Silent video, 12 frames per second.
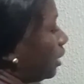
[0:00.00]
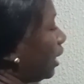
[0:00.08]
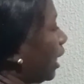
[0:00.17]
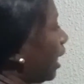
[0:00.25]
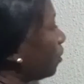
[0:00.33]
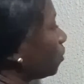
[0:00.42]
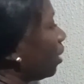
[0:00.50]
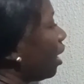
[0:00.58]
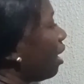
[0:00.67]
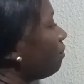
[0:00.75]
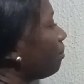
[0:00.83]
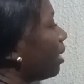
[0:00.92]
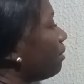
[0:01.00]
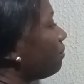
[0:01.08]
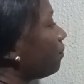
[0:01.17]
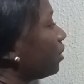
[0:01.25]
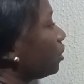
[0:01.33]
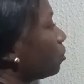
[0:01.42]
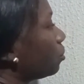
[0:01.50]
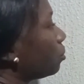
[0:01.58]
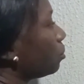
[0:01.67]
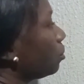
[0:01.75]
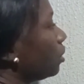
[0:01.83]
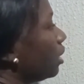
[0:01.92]
And I also have my
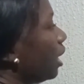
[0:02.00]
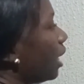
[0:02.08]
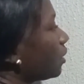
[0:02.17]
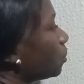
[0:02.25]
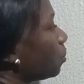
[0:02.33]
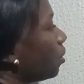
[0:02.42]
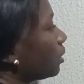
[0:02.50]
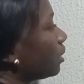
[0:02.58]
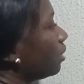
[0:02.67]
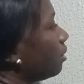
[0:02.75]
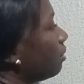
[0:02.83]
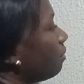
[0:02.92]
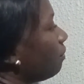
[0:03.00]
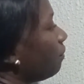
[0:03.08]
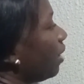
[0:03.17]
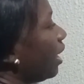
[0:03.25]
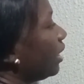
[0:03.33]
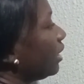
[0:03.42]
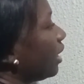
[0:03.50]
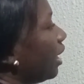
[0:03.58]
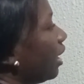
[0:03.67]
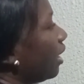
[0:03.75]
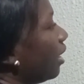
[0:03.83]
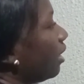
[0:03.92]
V2 as what?
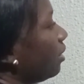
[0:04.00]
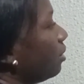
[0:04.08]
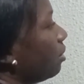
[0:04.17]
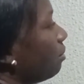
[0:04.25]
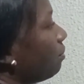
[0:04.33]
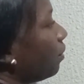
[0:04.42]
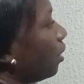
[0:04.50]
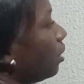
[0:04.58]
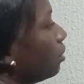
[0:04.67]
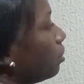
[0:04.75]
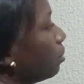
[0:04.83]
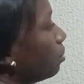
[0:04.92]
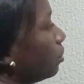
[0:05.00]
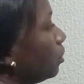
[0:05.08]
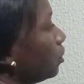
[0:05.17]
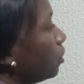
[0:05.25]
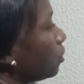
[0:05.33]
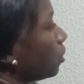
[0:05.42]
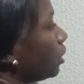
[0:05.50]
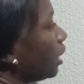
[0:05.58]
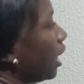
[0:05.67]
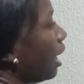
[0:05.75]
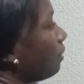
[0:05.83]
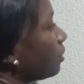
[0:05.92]
Final volume. So
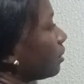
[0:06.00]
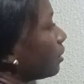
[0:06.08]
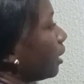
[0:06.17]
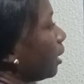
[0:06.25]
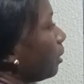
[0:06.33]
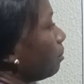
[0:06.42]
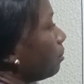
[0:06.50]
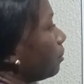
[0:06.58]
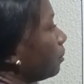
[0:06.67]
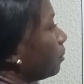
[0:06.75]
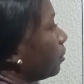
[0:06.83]
they have the same